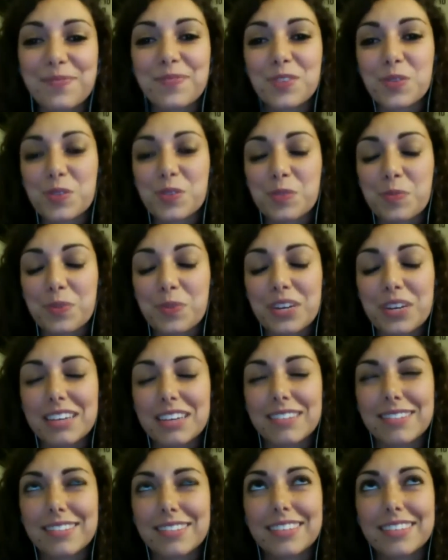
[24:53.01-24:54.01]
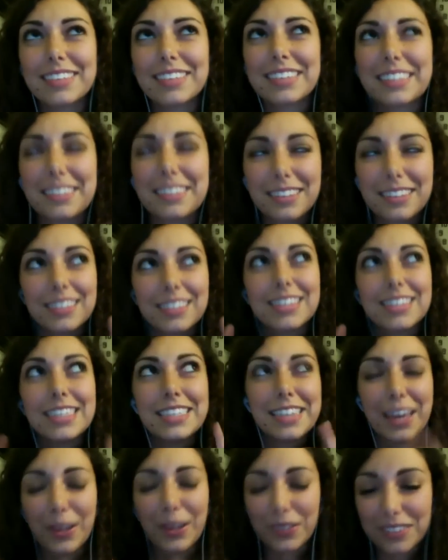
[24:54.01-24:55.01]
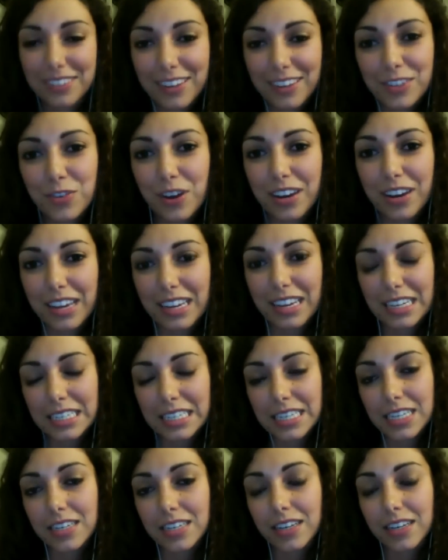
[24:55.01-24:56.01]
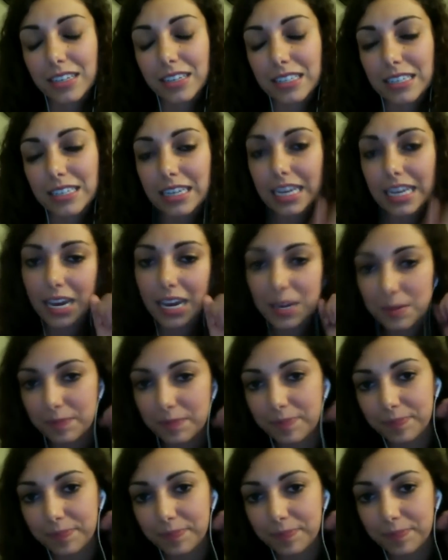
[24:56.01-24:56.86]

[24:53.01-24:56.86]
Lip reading: So it's pretty detailed. I try to get as detailed as I can.